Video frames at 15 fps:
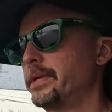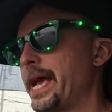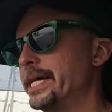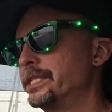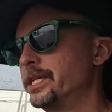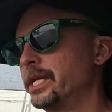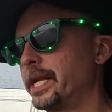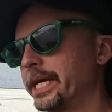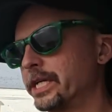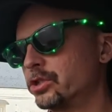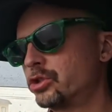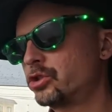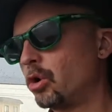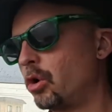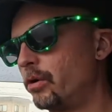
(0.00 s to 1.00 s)
As in like
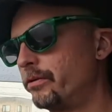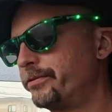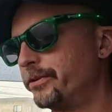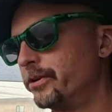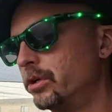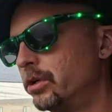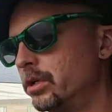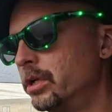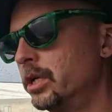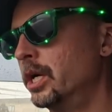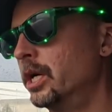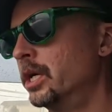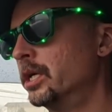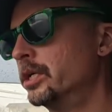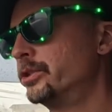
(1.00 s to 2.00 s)
soulful.
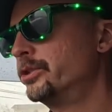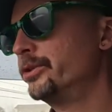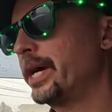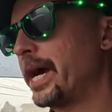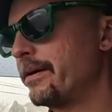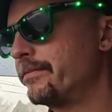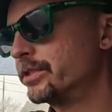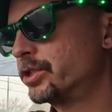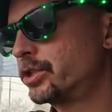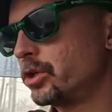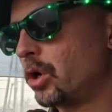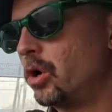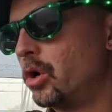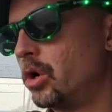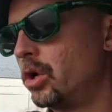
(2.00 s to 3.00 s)
Do you have a
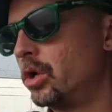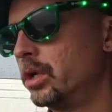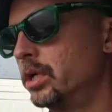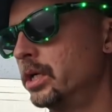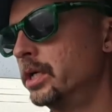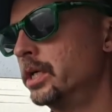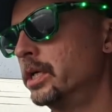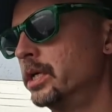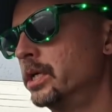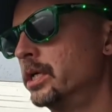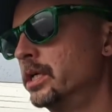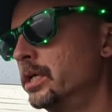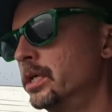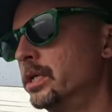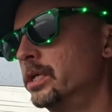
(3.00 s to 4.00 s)
soul?
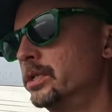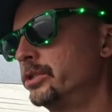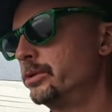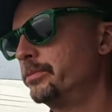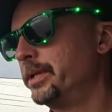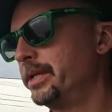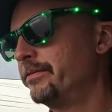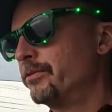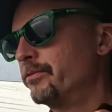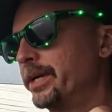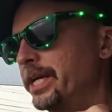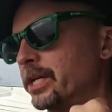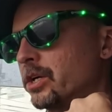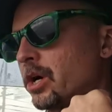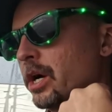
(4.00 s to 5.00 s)
Do you believe in
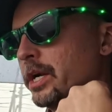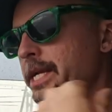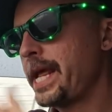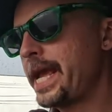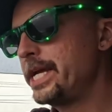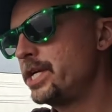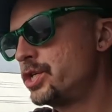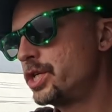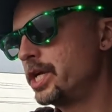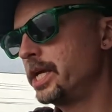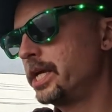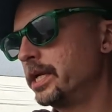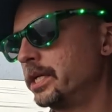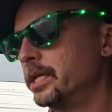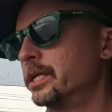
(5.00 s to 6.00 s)

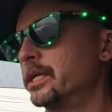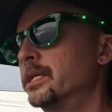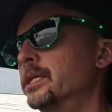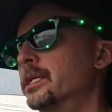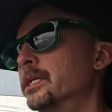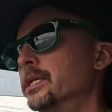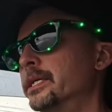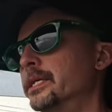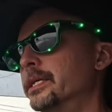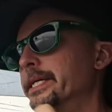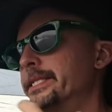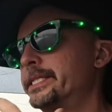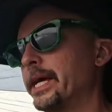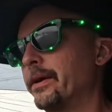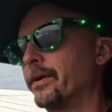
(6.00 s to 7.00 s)
reincarnation?
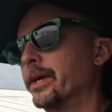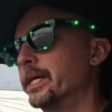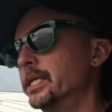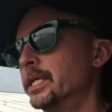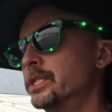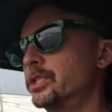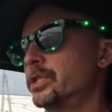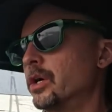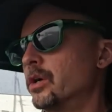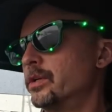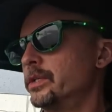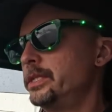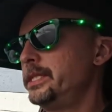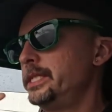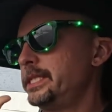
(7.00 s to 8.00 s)
Etc. So
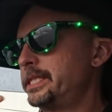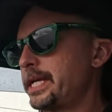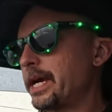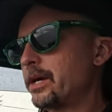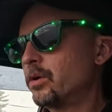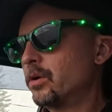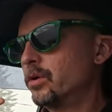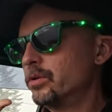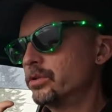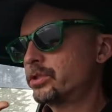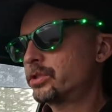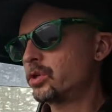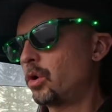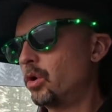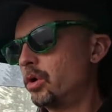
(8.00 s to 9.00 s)
Niseko
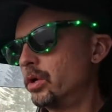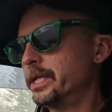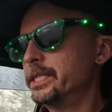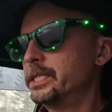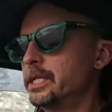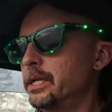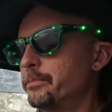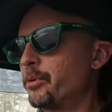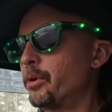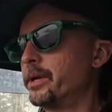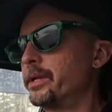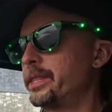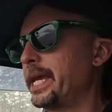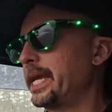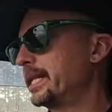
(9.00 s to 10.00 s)
soul is an
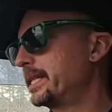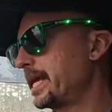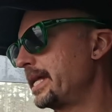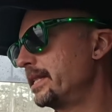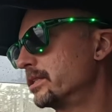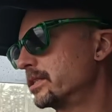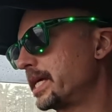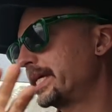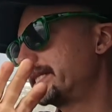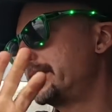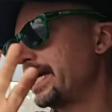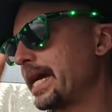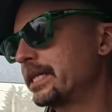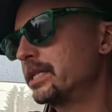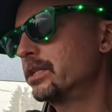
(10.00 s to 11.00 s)
important thing. Then there's like
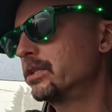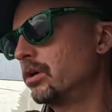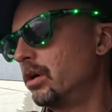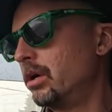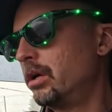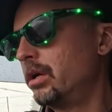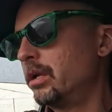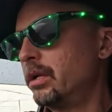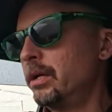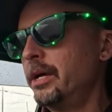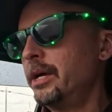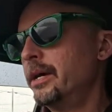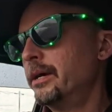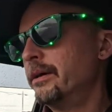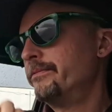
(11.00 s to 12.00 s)
technical
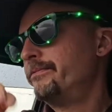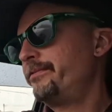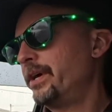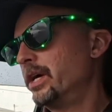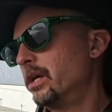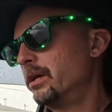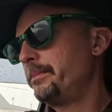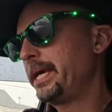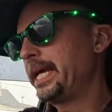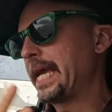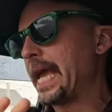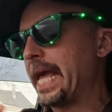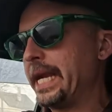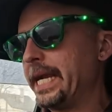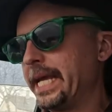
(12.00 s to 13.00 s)

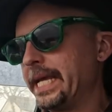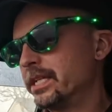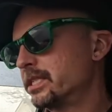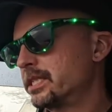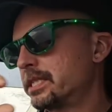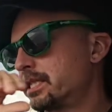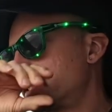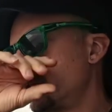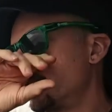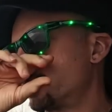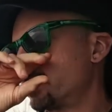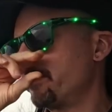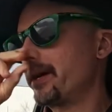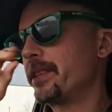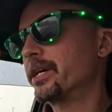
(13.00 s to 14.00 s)
filming, editing. There's
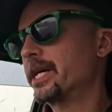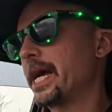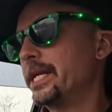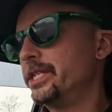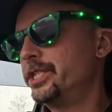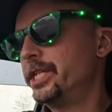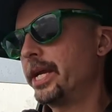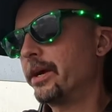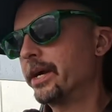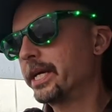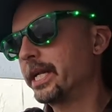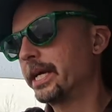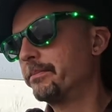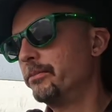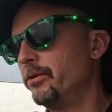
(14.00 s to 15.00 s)
some other kind of generic
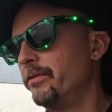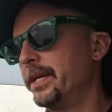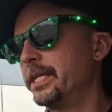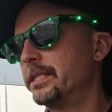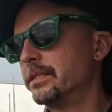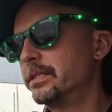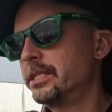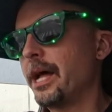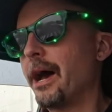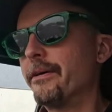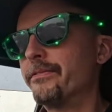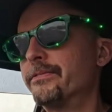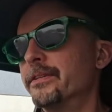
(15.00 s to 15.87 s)
like movie stuff.